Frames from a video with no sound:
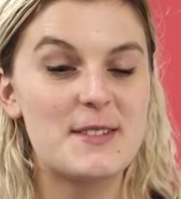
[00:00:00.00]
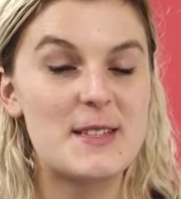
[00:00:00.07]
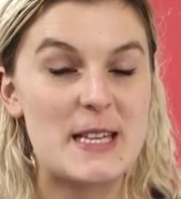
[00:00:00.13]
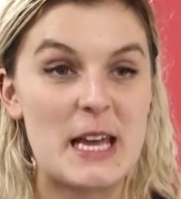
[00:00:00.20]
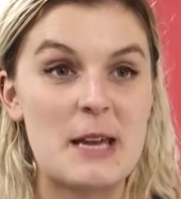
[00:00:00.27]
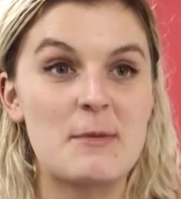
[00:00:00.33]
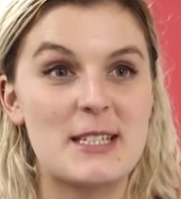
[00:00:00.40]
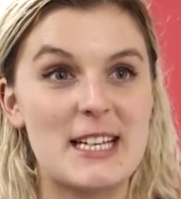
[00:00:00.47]

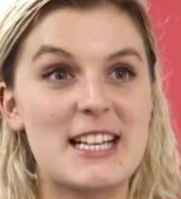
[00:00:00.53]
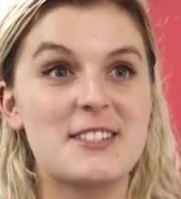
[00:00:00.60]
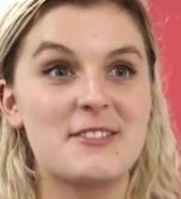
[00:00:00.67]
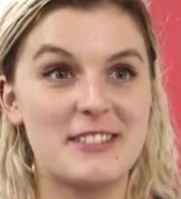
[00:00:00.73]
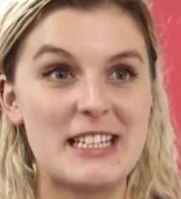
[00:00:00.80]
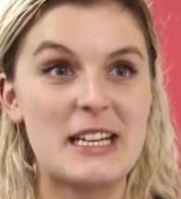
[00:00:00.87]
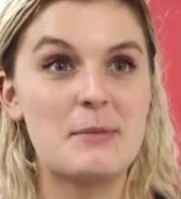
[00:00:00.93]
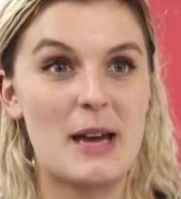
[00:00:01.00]
sitting at my desk
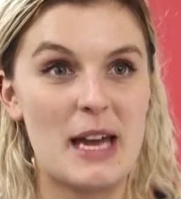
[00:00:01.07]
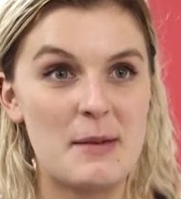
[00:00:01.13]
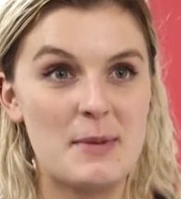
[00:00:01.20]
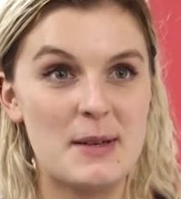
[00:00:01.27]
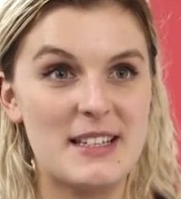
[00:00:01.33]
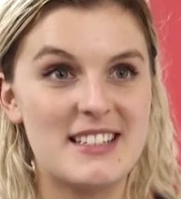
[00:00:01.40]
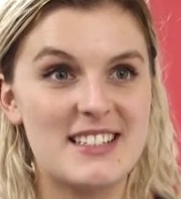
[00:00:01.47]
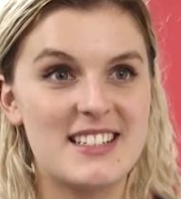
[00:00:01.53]
reading
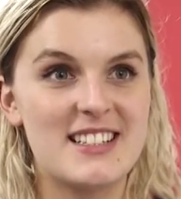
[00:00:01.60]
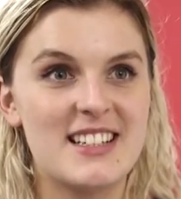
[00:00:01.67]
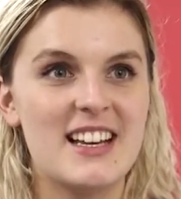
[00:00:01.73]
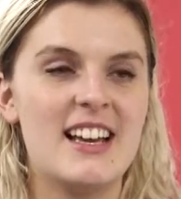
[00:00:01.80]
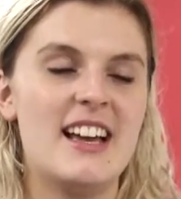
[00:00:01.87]
papers.